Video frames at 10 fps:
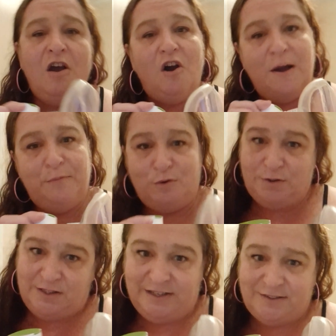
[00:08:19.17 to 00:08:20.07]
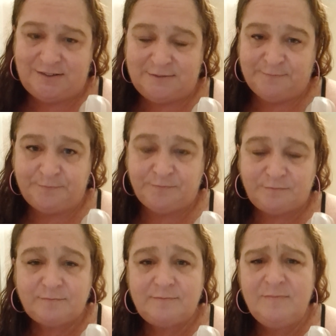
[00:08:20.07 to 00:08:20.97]
I brought this,
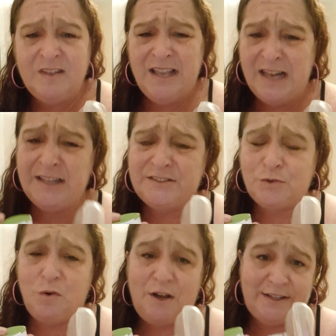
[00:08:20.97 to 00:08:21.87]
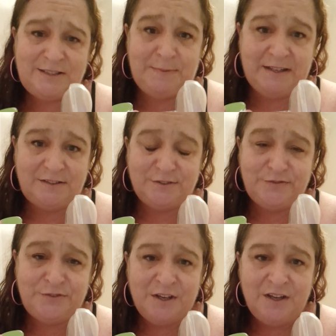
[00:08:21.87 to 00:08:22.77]
and it's quite expensive.